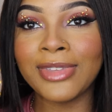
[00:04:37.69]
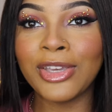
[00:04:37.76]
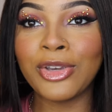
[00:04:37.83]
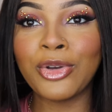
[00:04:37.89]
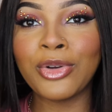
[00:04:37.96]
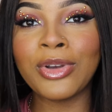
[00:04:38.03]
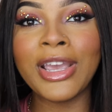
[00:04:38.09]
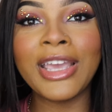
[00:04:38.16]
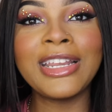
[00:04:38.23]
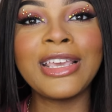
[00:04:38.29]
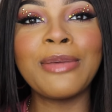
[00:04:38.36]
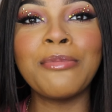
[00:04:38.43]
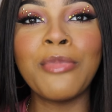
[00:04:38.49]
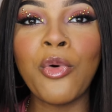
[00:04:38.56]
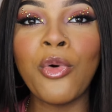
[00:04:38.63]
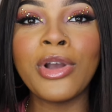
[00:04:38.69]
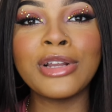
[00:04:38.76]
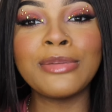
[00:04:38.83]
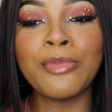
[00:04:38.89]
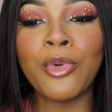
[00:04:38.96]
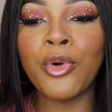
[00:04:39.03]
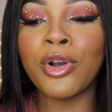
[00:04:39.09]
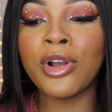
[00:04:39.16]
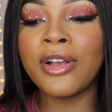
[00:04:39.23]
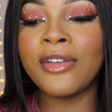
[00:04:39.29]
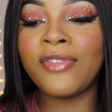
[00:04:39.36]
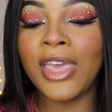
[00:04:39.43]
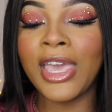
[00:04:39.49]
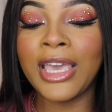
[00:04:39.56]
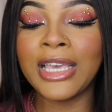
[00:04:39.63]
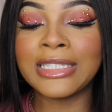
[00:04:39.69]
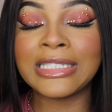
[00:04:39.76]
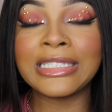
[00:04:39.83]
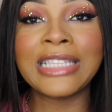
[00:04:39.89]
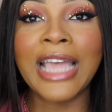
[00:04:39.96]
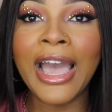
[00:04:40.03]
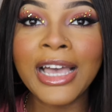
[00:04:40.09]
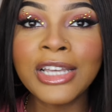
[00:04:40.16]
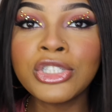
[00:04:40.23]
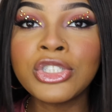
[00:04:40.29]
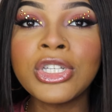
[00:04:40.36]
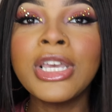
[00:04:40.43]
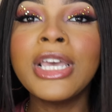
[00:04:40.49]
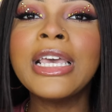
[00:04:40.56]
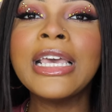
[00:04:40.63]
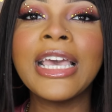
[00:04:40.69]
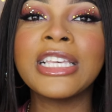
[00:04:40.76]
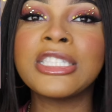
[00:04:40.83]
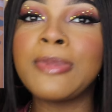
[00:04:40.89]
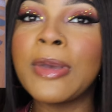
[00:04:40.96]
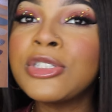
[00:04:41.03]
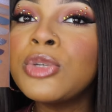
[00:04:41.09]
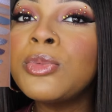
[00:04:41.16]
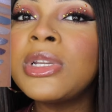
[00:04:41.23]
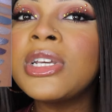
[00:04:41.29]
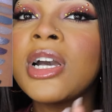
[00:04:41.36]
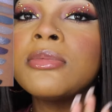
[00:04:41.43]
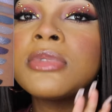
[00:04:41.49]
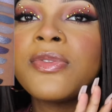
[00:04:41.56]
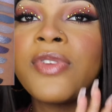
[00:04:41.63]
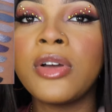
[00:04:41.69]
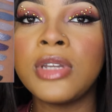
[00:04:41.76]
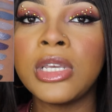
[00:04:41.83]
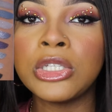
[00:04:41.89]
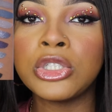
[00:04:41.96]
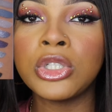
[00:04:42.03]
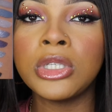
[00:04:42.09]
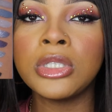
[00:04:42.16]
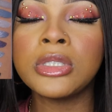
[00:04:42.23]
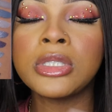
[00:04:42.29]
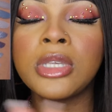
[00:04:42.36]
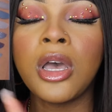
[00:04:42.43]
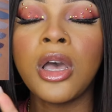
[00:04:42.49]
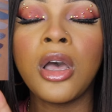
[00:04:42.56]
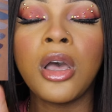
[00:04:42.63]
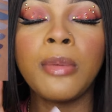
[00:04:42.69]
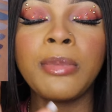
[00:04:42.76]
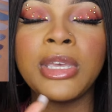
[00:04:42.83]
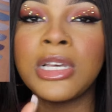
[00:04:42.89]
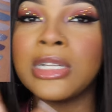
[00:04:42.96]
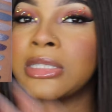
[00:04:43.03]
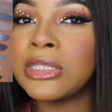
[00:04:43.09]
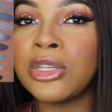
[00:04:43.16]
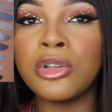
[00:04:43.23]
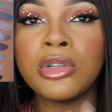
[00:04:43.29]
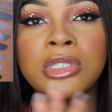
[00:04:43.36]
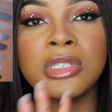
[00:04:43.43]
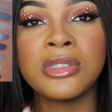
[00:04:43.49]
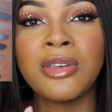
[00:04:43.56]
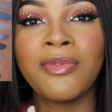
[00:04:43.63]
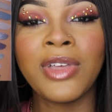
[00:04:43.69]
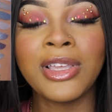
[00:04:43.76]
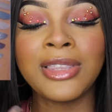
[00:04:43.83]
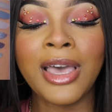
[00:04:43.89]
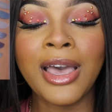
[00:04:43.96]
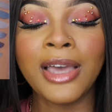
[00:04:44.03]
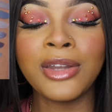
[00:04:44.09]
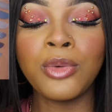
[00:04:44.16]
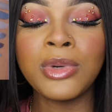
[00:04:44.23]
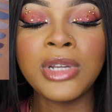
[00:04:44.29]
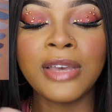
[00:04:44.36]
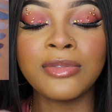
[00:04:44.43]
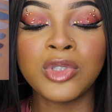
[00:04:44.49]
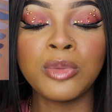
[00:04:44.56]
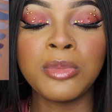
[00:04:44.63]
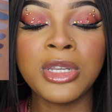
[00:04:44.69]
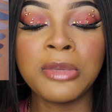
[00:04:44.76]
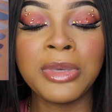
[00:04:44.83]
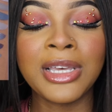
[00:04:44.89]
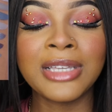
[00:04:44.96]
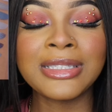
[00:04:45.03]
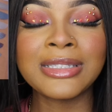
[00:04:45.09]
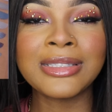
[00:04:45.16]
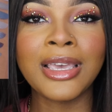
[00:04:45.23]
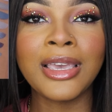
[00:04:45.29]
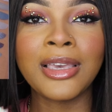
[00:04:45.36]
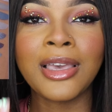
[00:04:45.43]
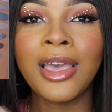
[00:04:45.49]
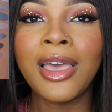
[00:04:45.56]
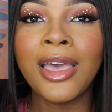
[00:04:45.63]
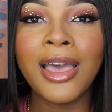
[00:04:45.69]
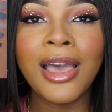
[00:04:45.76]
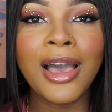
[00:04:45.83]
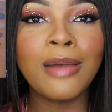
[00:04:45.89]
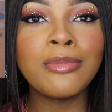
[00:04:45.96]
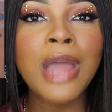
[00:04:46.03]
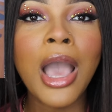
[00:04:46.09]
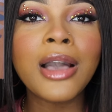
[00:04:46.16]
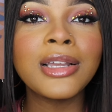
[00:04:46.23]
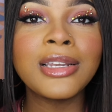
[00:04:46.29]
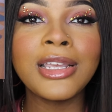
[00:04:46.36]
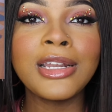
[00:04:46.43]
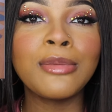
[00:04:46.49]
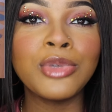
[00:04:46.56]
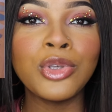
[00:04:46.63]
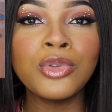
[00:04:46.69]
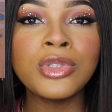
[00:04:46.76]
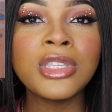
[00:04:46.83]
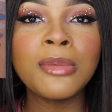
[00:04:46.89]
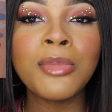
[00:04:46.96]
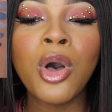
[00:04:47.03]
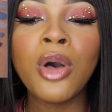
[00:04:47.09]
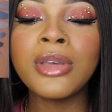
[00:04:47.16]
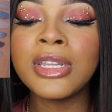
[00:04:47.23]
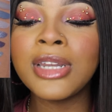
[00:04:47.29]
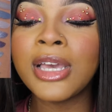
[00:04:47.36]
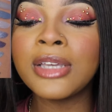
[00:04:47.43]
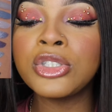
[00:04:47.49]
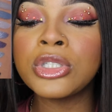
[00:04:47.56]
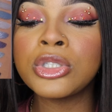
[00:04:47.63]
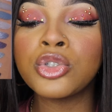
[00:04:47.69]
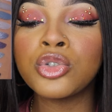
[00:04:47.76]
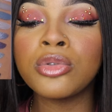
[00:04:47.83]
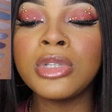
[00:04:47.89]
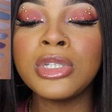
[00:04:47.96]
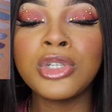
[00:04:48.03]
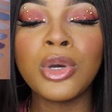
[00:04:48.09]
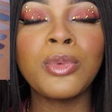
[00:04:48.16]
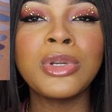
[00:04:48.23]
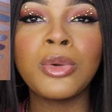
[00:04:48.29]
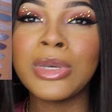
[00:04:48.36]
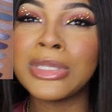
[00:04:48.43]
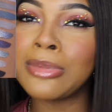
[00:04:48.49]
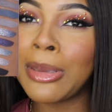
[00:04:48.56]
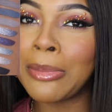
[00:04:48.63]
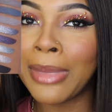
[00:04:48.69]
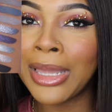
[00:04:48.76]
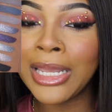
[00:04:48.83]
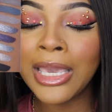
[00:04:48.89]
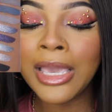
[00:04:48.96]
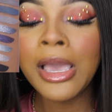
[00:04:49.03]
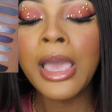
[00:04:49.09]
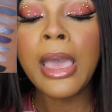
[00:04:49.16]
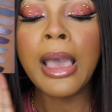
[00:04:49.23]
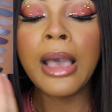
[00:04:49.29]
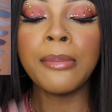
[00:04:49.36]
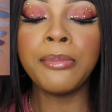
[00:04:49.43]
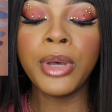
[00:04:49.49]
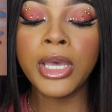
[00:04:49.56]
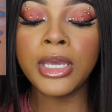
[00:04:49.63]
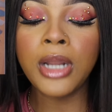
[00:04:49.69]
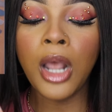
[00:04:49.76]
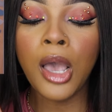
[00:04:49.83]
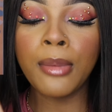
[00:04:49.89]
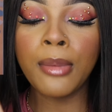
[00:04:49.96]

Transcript: creating more and more of a stash, especially when it comes to foundations, and concealers and stuff like that. I don't want to have too many because it's like I'm not going to end up using them all, and I just truly don't want to waste my money. But